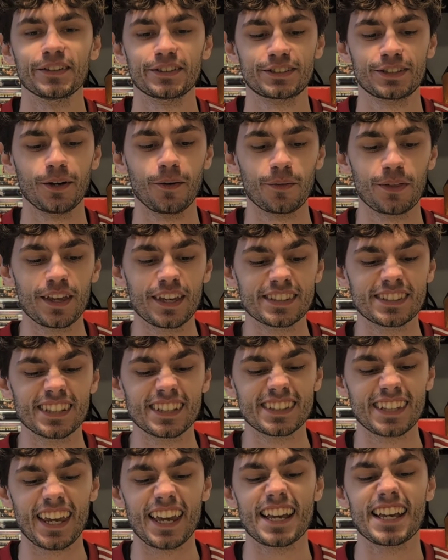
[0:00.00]
So this
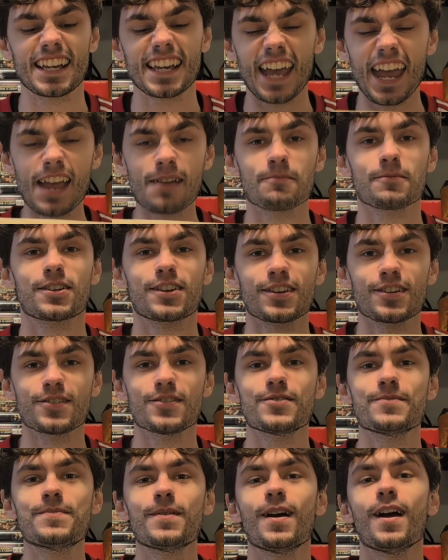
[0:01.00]
is a
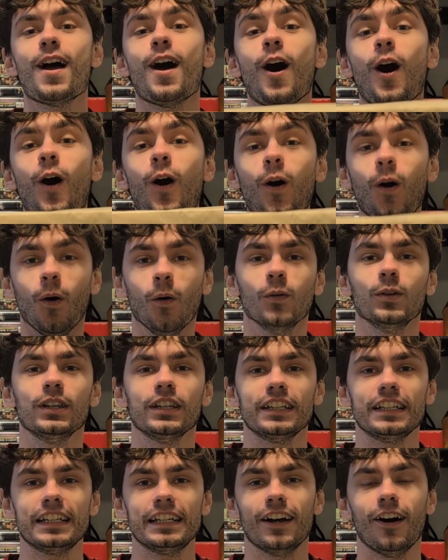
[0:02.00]
GameCube
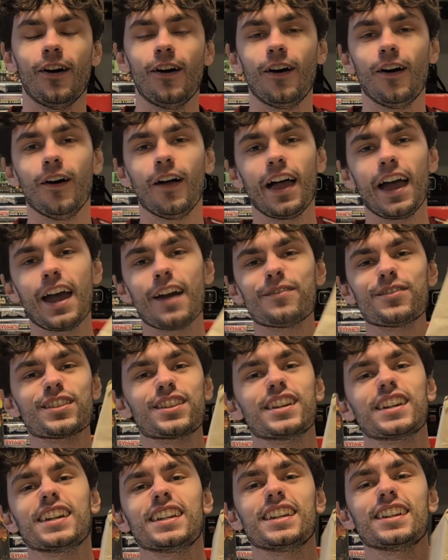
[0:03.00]
only haul.
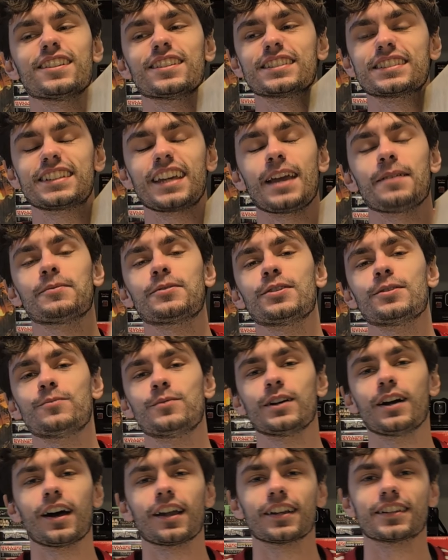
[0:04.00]
Everything in here is GameCube.
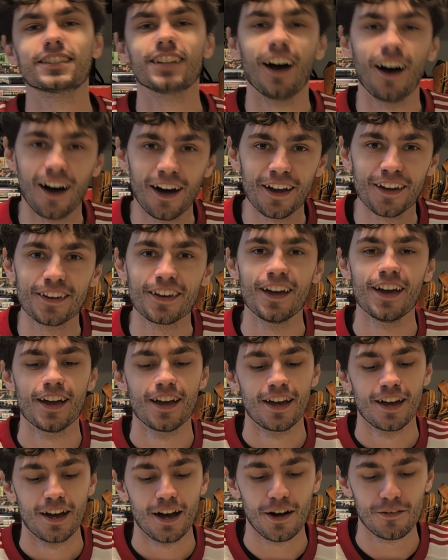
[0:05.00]
We got a ton
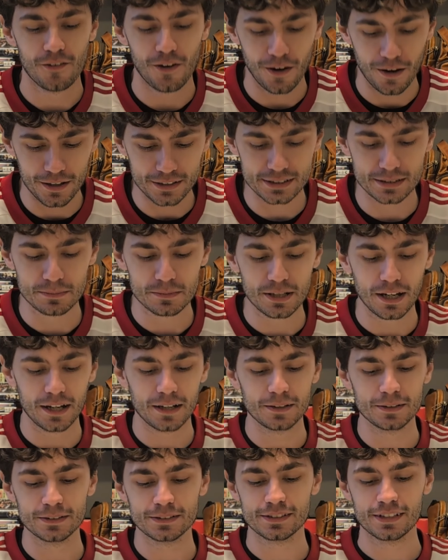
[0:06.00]
of awesome
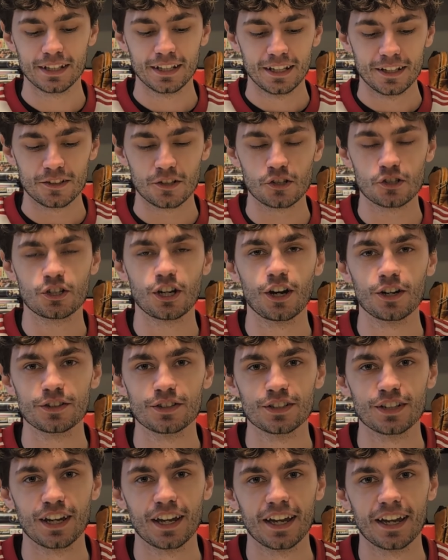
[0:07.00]
titles to share
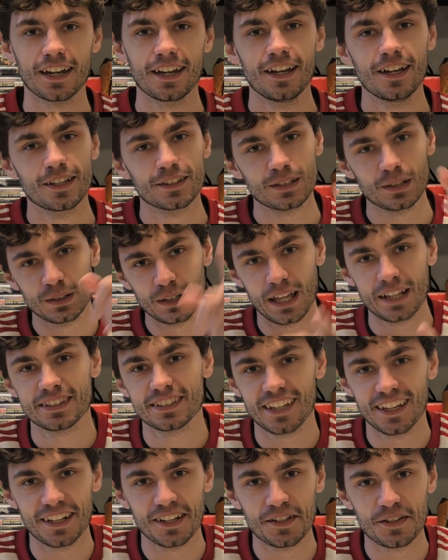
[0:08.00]
today, so let's
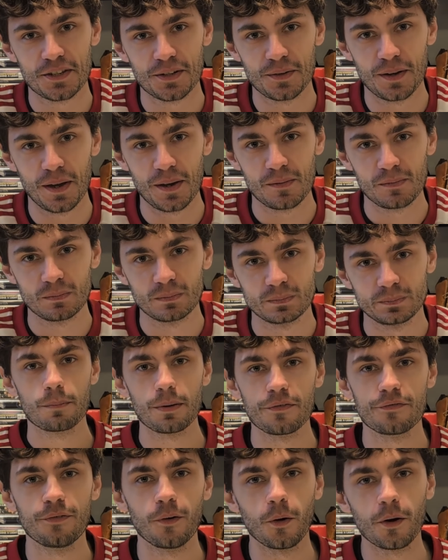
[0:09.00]
get into it.
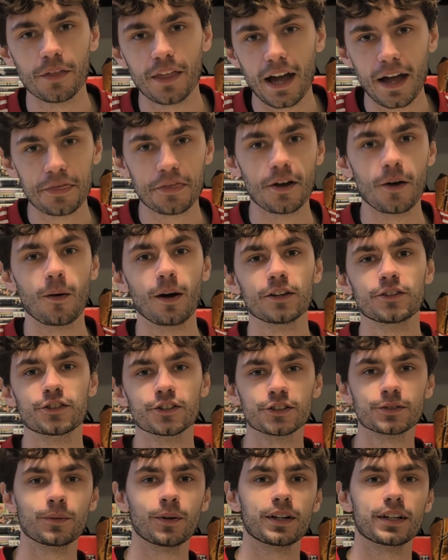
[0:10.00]
Before that though, I
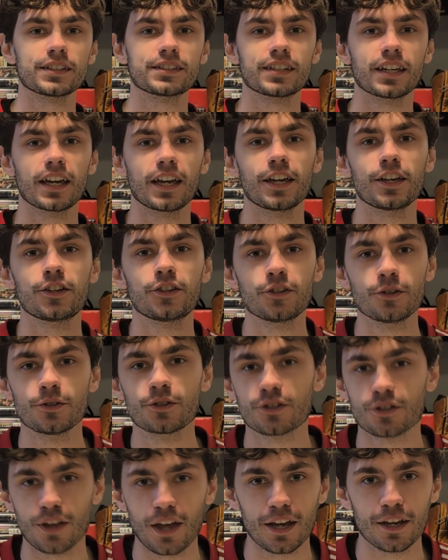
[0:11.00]
just want to say a
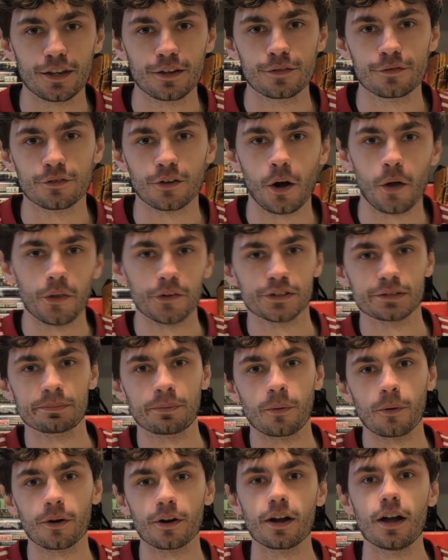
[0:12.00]
huge thank you for all the
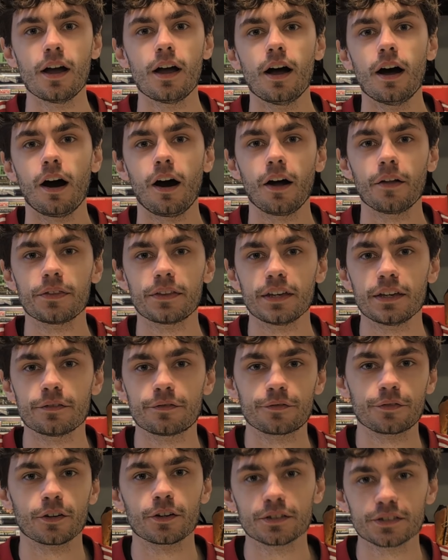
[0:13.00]
support on the
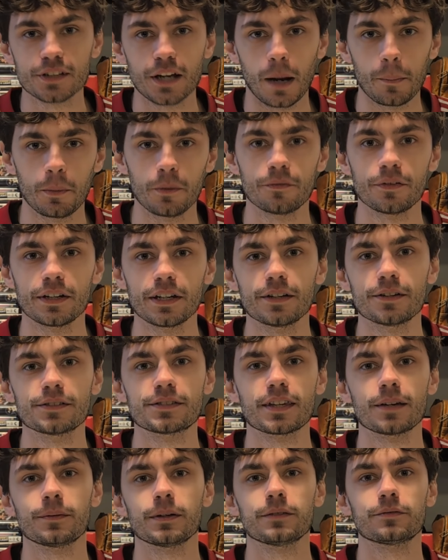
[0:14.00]
first couple videos
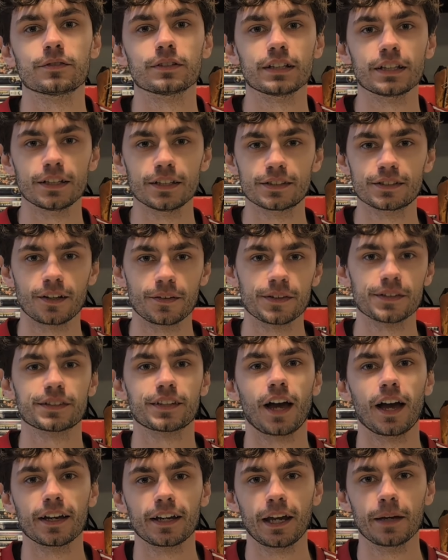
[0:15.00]
that we've released on the
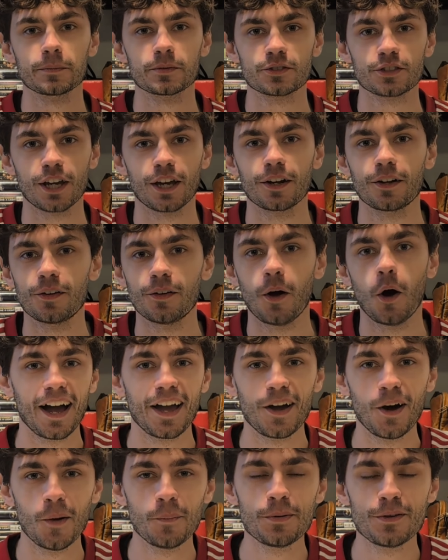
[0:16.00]
Sky Games channel. I
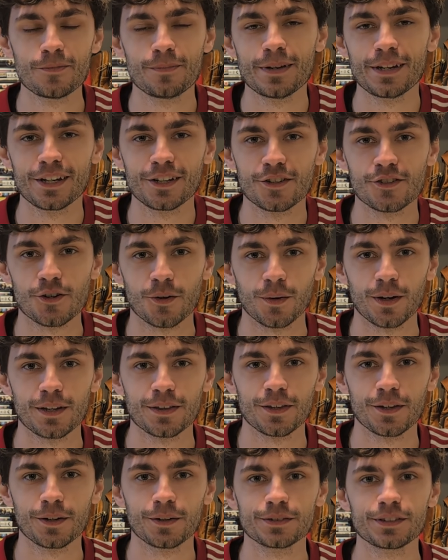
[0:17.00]
hope you've been
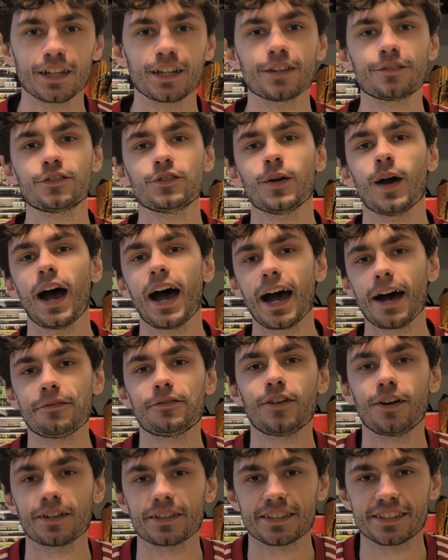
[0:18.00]
enjoying those, and if you have
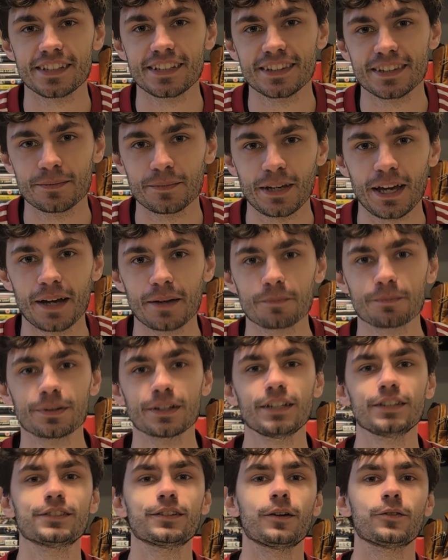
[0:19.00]
not seen them yet,
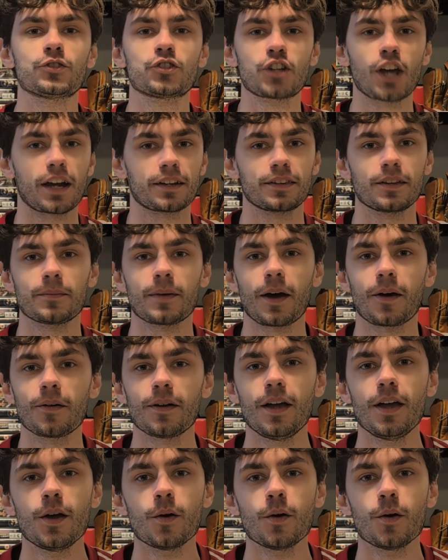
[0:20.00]
please go check them out.